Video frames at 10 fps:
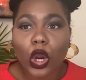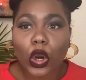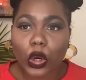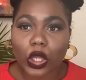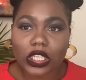
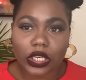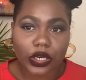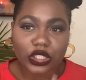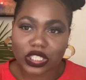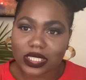earlier,
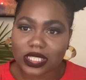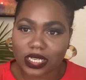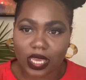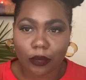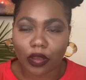just to
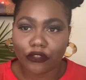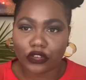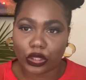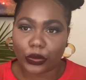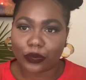name a
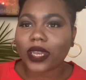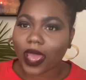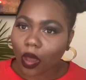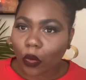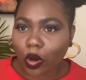few.
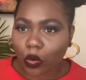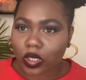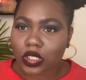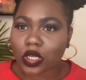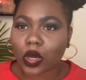Now we're going
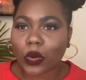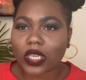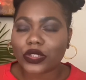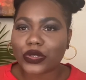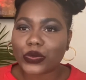to go
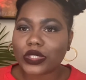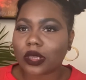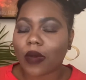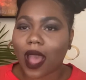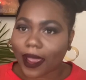into
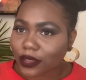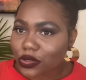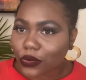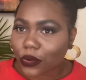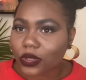some eye
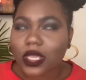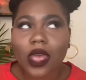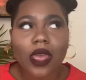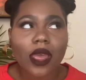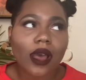tools.
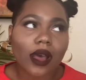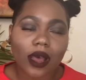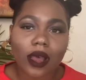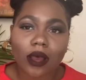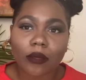
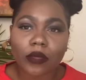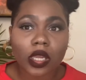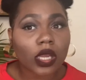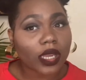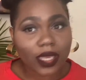
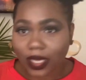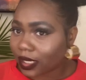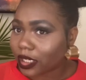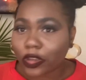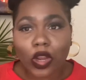
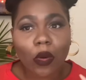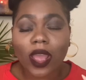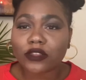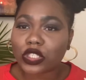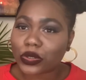Again, you don't
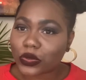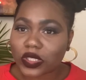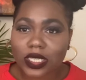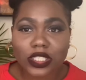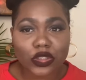have to use
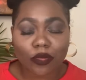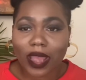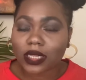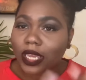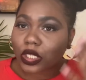these. You
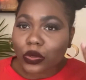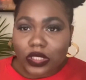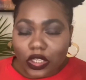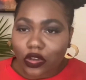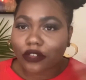might like
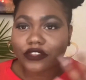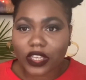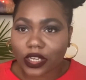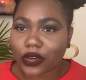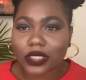using your
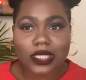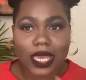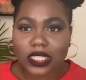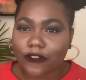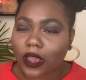fingers.
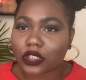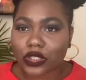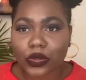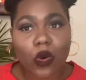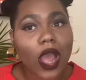That's fine
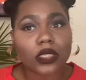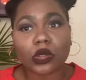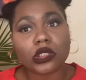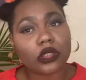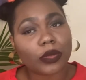too. I do a
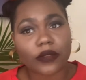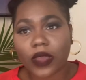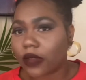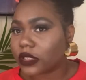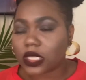little bit of
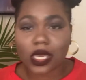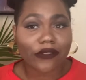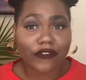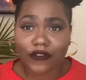everything,